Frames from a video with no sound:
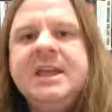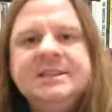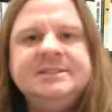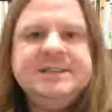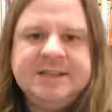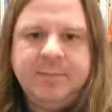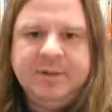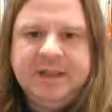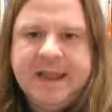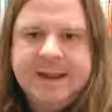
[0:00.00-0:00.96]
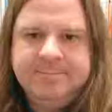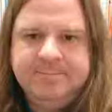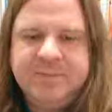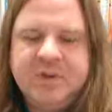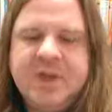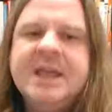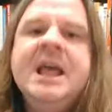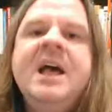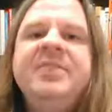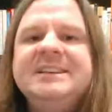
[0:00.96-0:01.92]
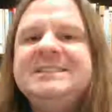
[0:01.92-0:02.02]
NCAA. Okay?
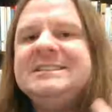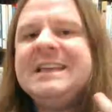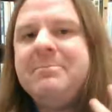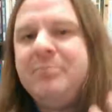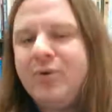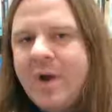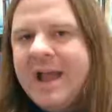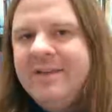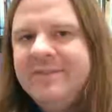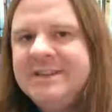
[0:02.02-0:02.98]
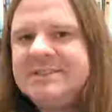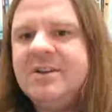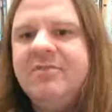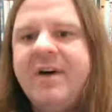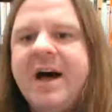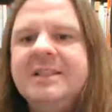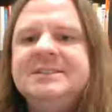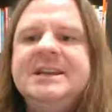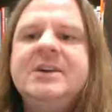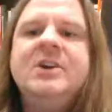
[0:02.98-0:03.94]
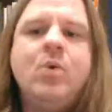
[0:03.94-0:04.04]
This is a private
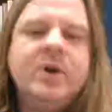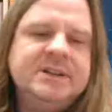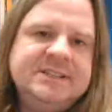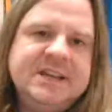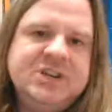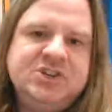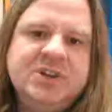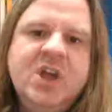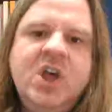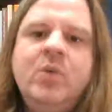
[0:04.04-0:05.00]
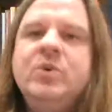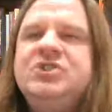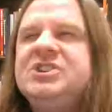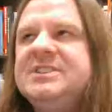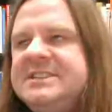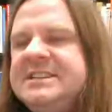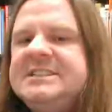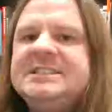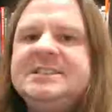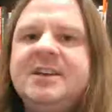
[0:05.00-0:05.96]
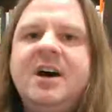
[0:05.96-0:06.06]
voluntary organization which
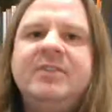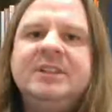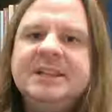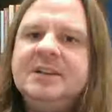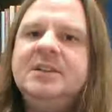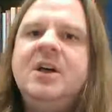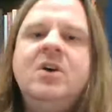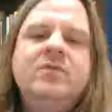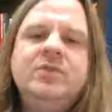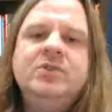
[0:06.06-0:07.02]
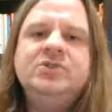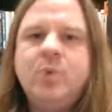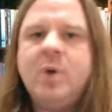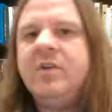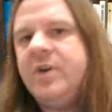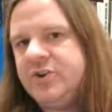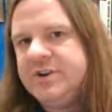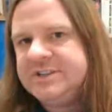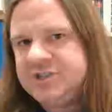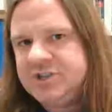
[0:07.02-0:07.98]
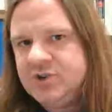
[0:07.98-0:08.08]
consists of a little over 1,200
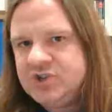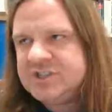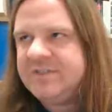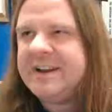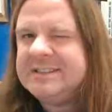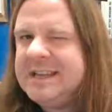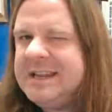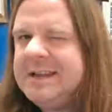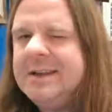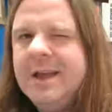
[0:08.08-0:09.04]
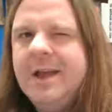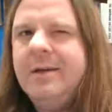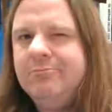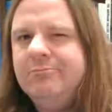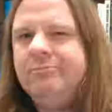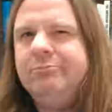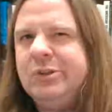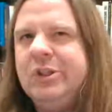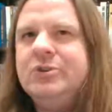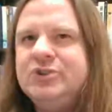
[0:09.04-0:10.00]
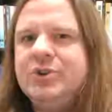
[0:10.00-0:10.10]
institutions. In fact, it's getting
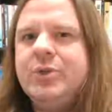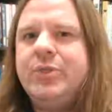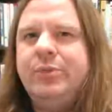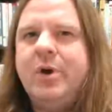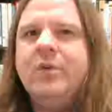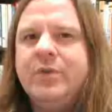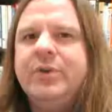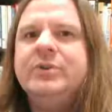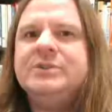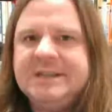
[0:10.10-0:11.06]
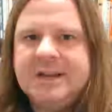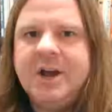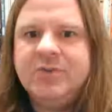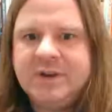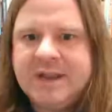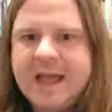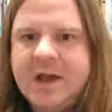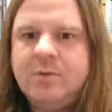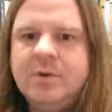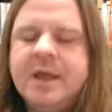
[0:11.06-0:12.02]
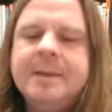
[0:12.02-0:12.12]
closer to over 1,300
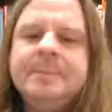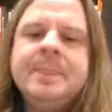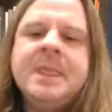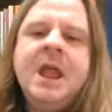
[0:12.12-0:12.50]
now. Okay?